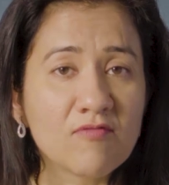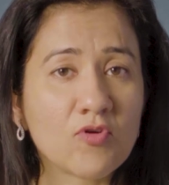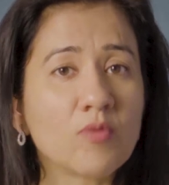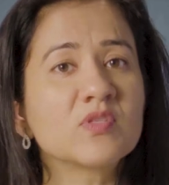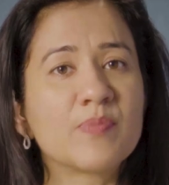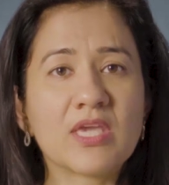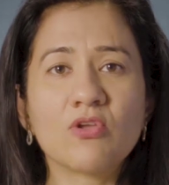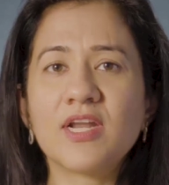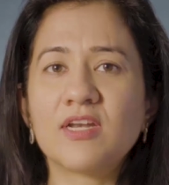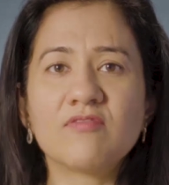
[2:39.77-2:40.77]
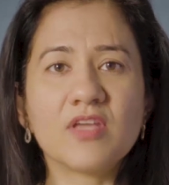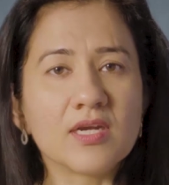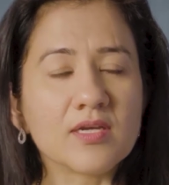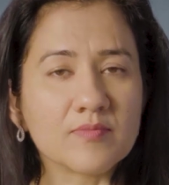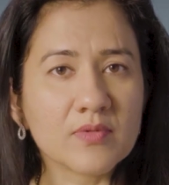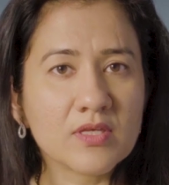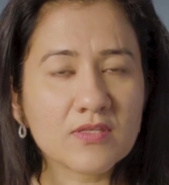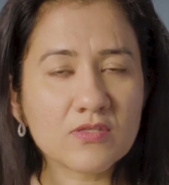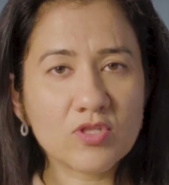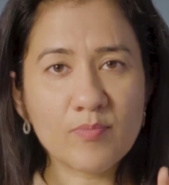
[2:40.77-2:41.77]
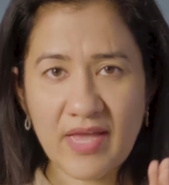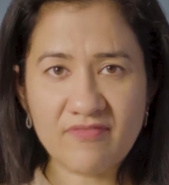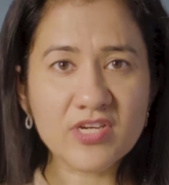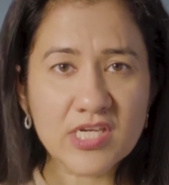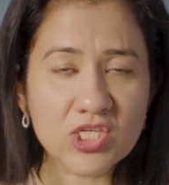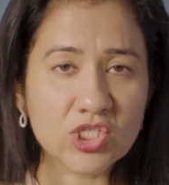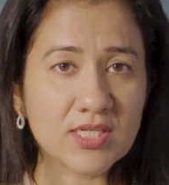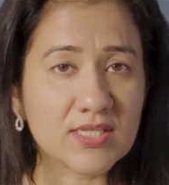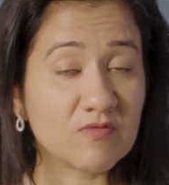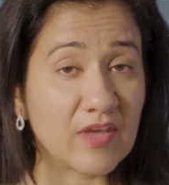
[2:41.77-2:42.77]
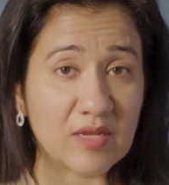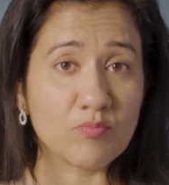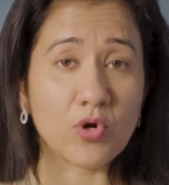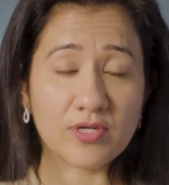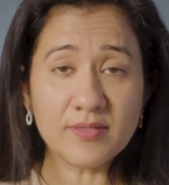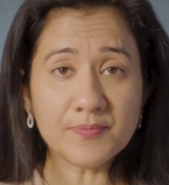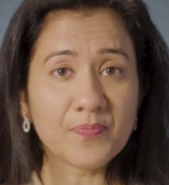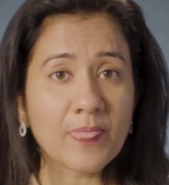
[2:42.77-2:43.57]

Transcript: from speculative income so the bifurcation is very important